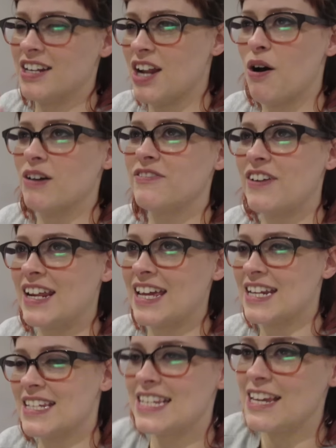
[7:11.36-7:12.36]
I don't know, I was
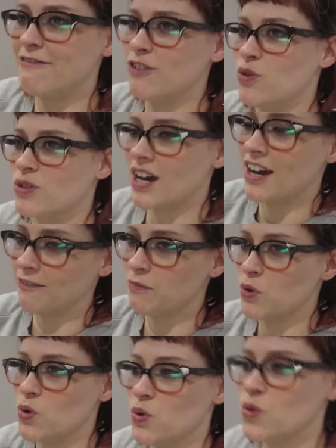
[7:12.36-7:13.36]
feeling in a seafood kind of
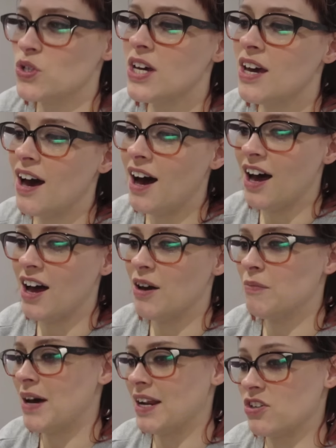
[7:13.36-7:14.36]
mood
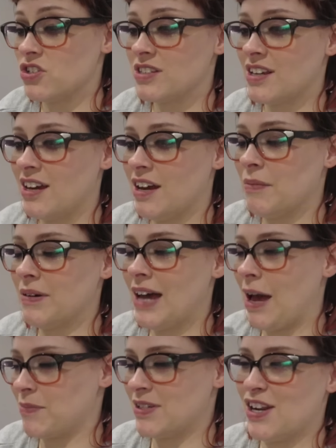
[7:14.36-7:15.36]
um, and I just, I'm
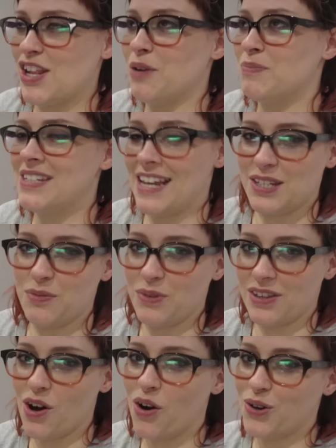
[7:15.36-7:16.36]
absolutely obsessed
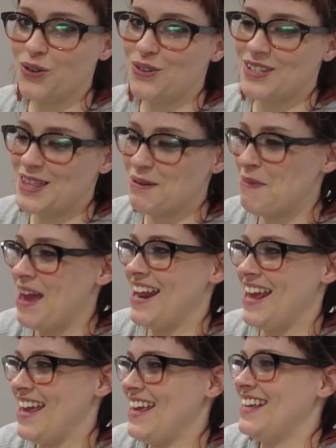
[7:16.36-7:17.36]
with cockles at the
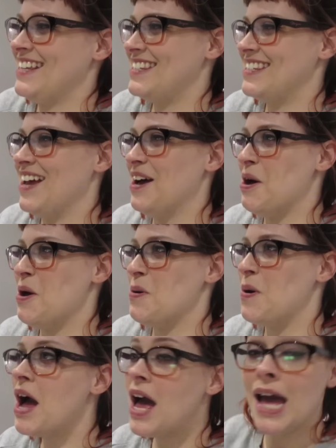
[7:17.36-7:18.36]
minute.
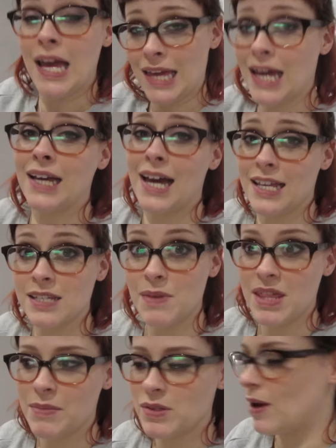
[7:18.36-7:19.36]
So yeah, I had
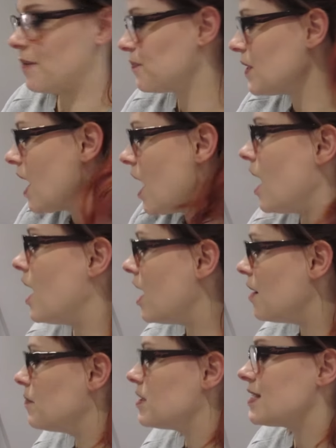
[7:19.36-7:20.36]
some of them as well.
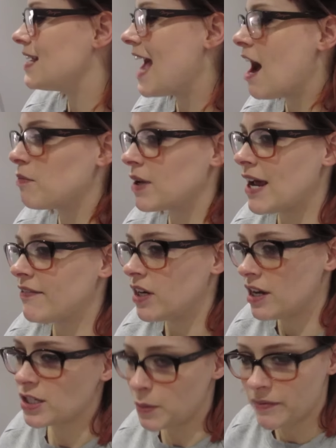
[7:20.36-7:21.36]
Um, so now I'm gonna have a
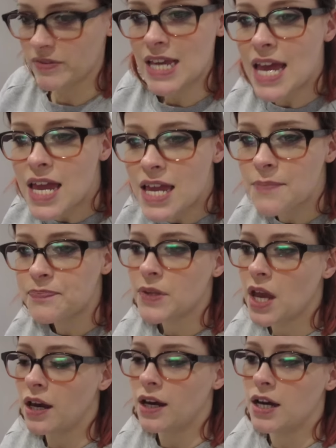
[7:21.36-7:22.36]
nice cup of tea.
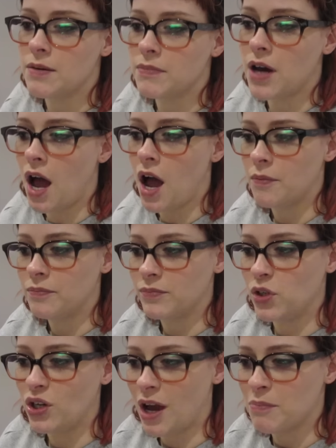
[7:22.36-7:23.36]
Um,
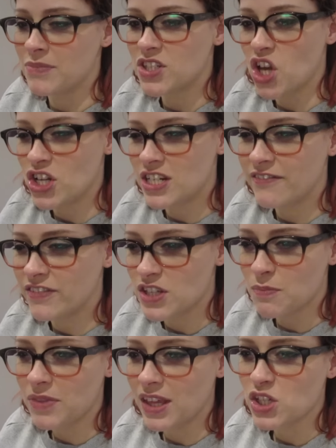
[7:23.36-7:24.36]
I'm, I'm searching for
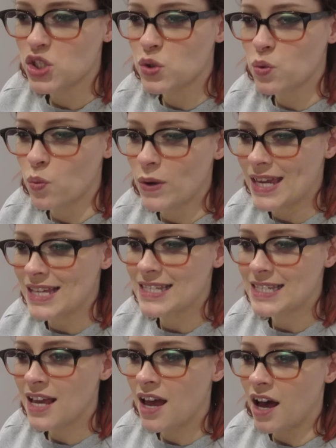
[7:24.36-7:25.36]
something
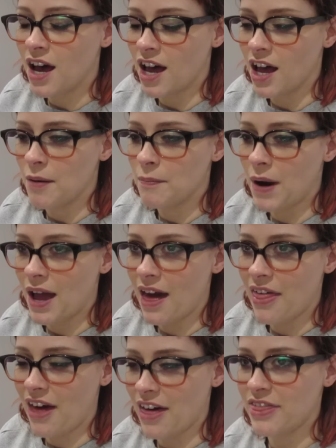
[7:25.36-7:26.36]
sweet, um, but
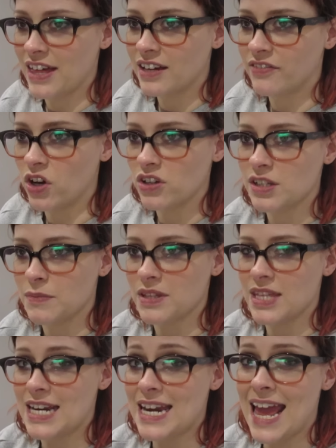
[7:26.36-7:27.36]
I, I think I've got some
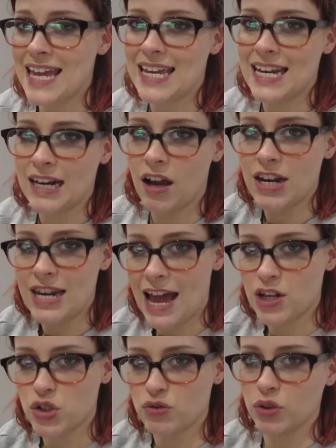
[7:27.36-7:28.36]
of the naked, like
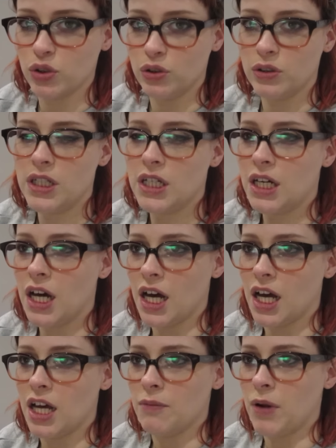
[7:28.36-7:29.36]
natural,
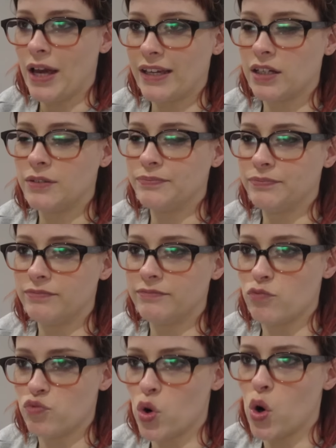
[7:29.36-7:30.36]
um, like
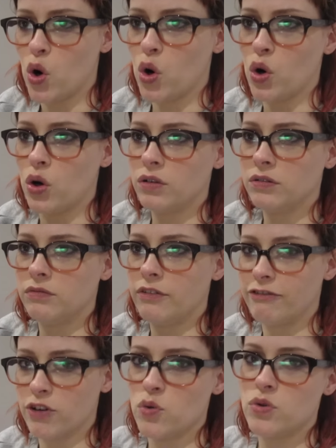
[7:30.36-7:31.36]
raw
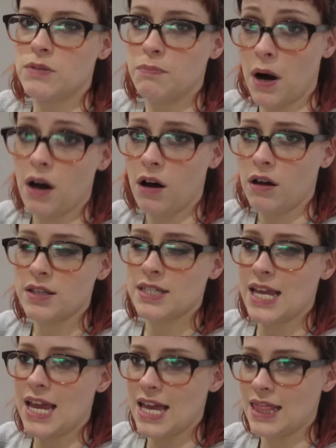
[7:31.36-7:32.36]
fruit
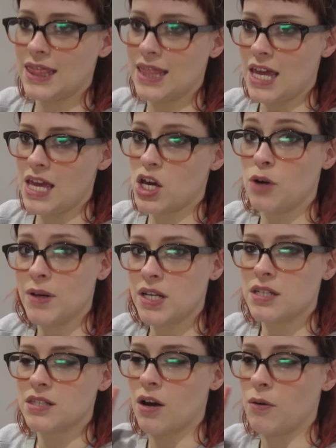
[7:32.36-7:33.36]
bars in the
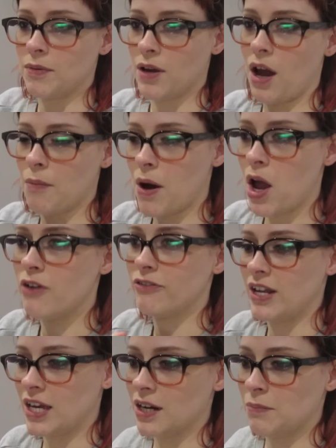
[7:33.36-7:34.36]
cupboard. So I'm, I'm
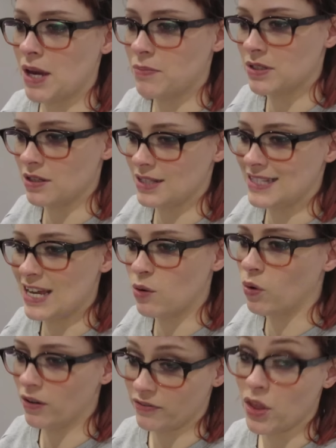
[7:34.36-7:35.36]
hopefully gonna be able to
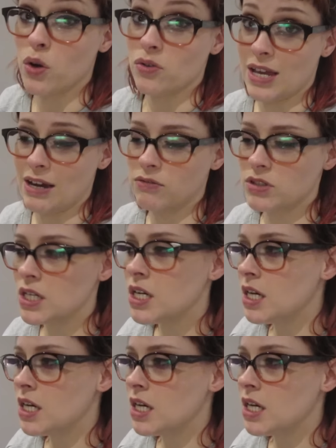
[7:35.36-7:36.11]
dig one of those out.